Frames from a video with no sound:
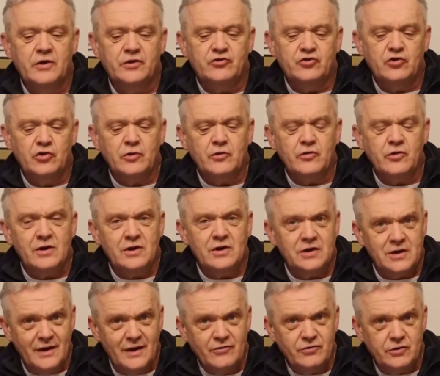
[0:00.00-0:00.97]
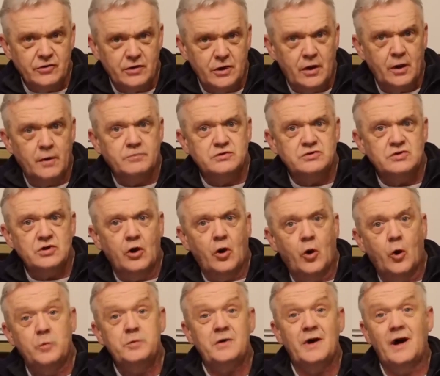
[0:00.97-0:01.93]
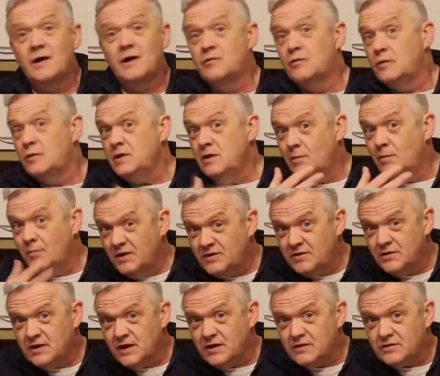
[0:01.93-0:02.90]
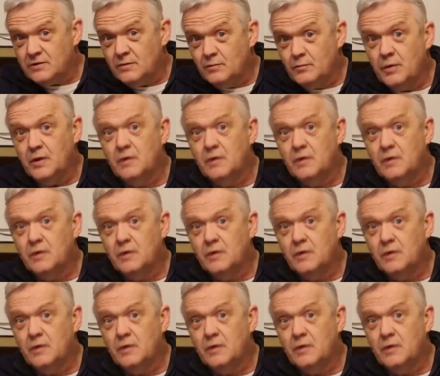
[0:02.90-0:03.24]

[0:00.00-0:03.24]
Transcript: that took the light that it absorbed and re-emitted it,